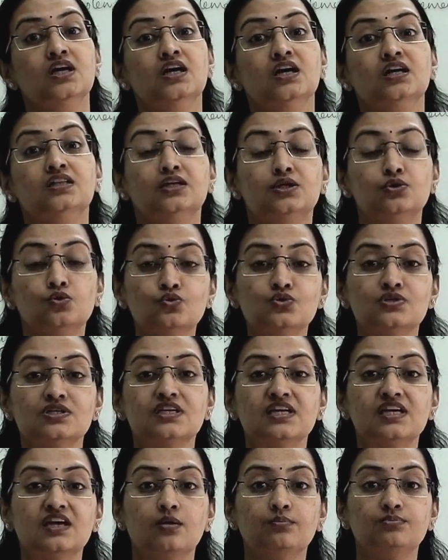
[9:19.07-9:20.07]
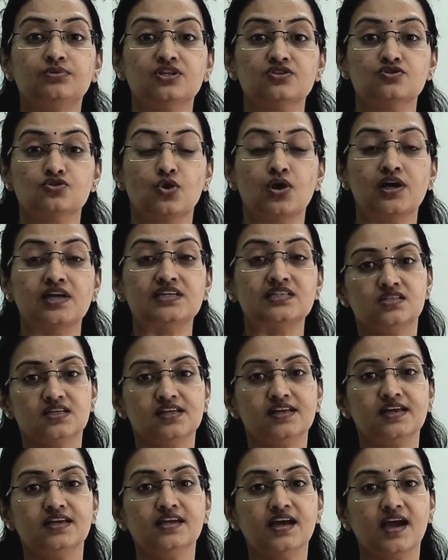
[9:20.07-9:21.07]
the loosening of the soil,
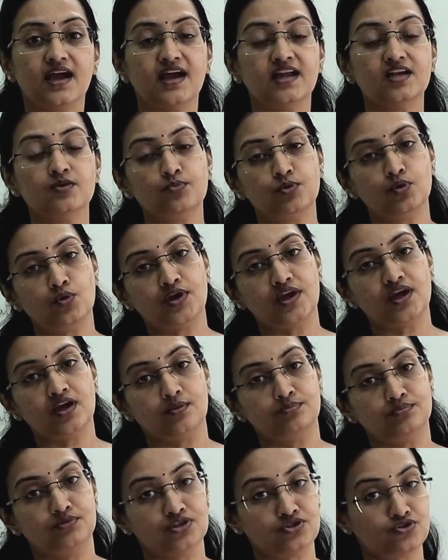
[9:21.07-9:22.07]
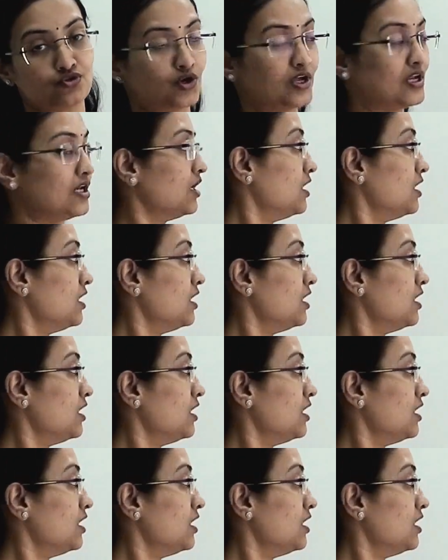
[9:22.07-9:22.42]
tilling and plowing up the soil.